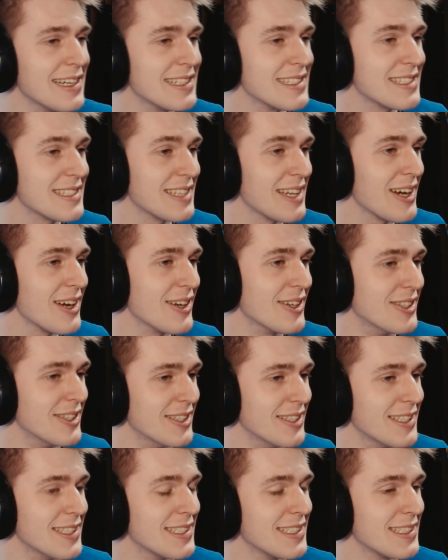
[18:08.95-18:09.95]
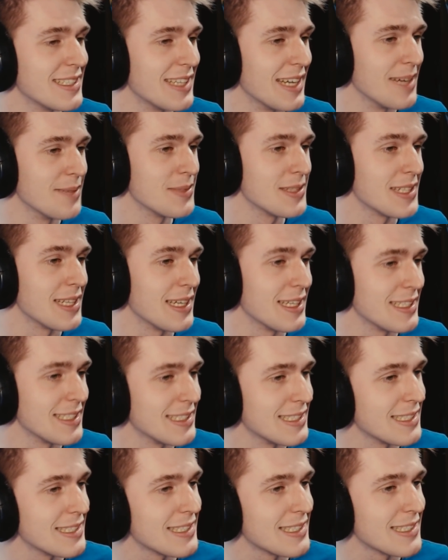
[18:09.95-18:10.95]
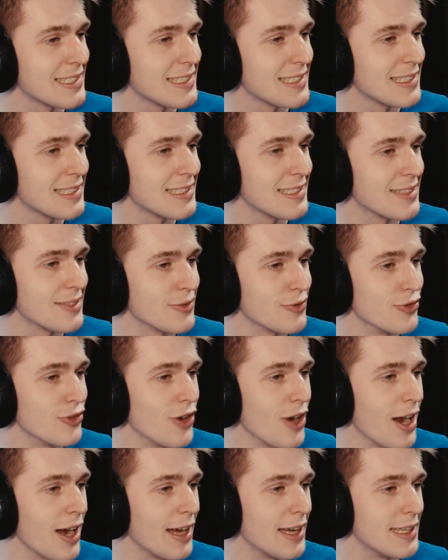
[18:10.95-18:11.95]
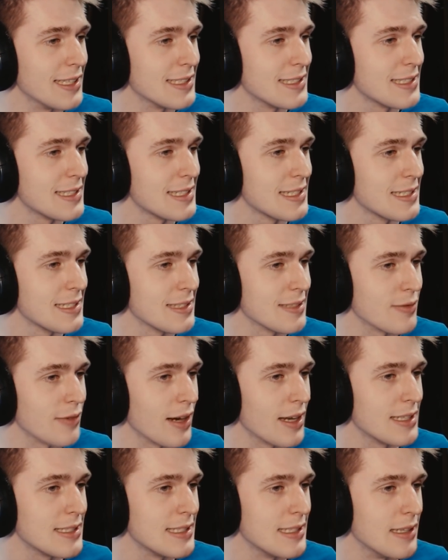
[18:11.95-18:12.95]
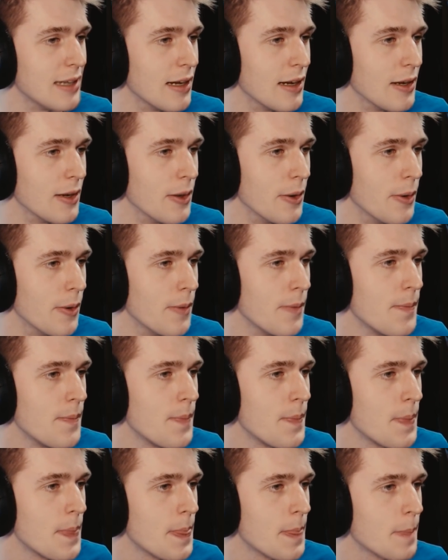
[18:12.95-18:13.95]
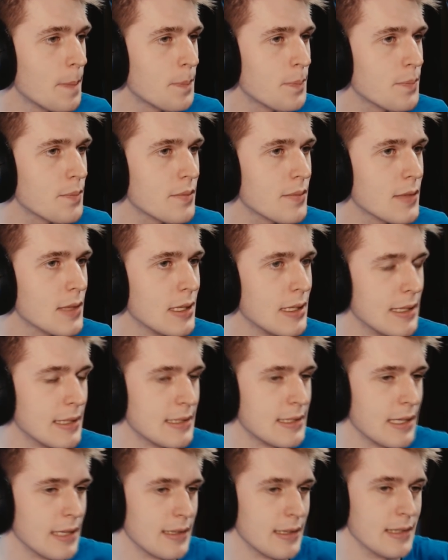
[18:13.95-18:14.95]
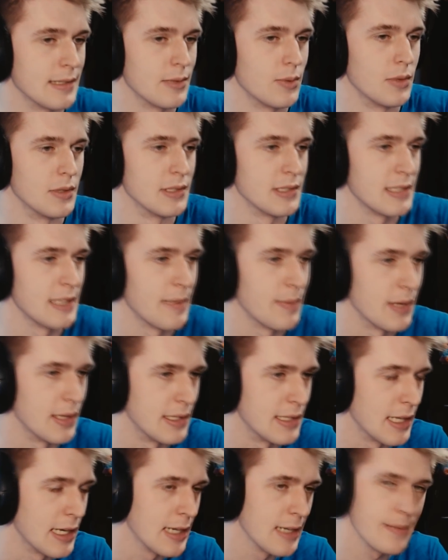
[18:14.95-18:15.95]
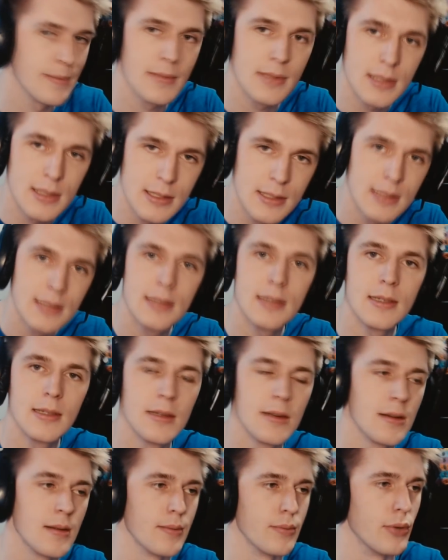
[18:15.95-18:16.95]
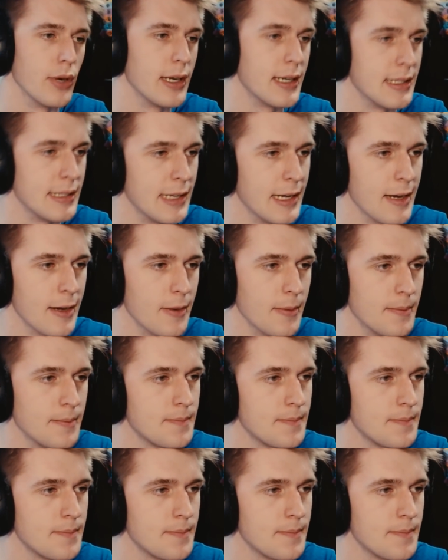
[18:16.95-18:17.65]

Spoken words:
So, game states, right, righty-ho. Let's take this one step at a time and break it down.